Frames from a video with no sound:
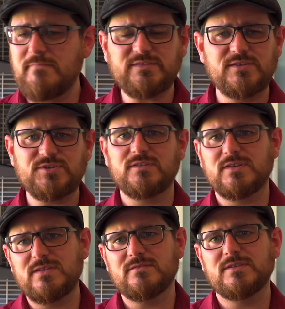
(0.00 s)
message in
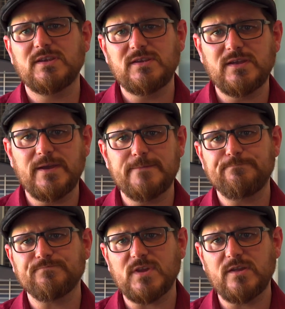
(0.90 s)

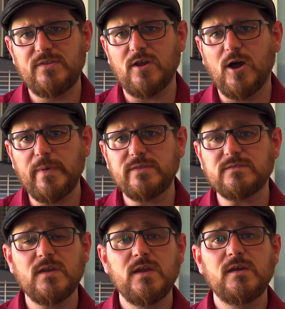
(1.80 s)
the comments.